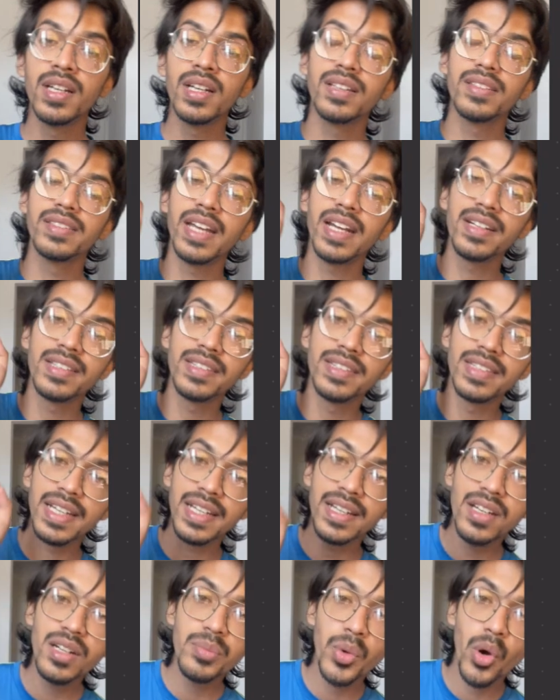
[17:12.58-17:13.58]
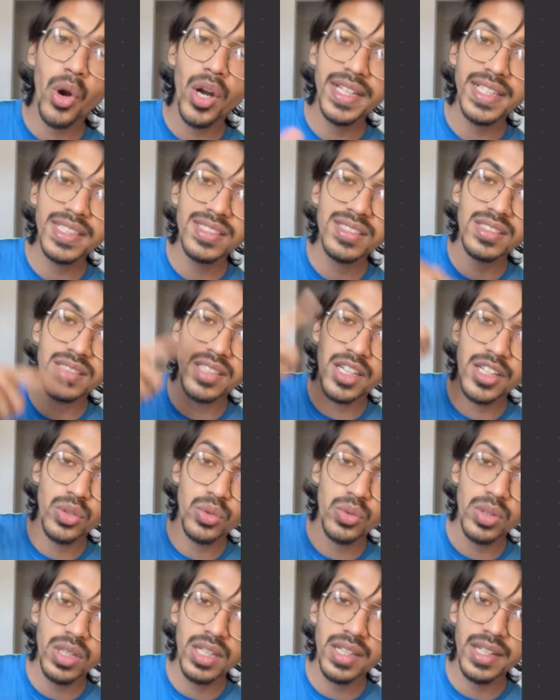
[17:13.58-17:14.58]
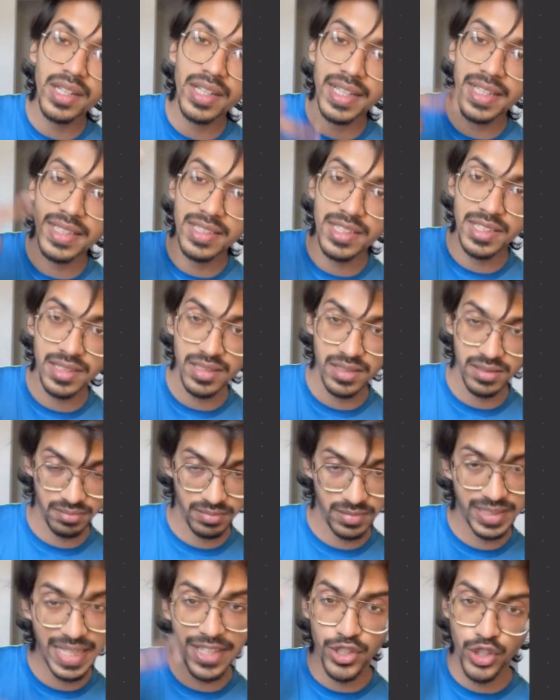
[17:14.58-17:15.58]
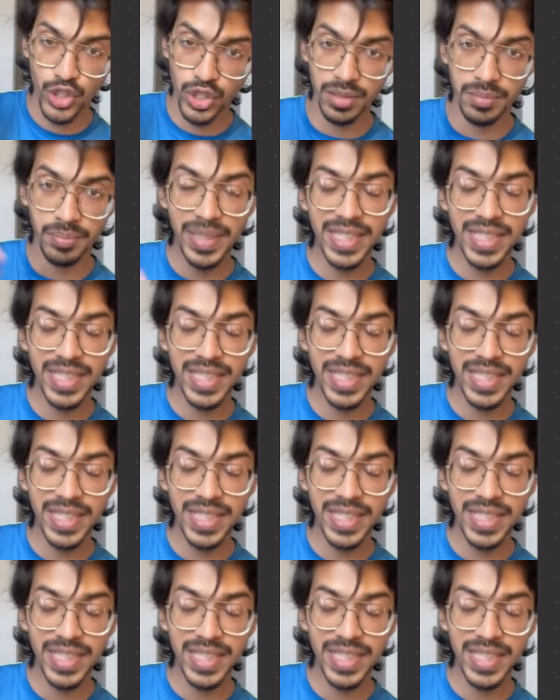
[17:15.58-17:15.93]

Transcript: That their body is circular in section.